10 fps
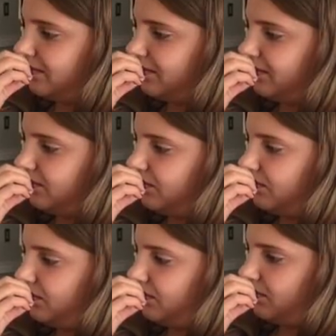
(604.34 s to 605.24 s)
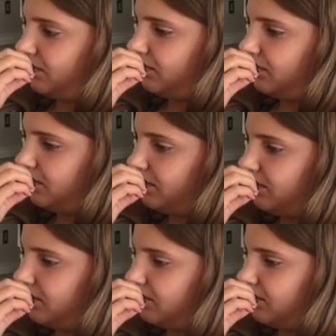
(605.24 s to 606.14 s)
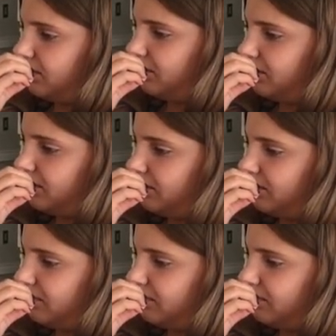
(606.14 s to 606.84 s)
(not speaking)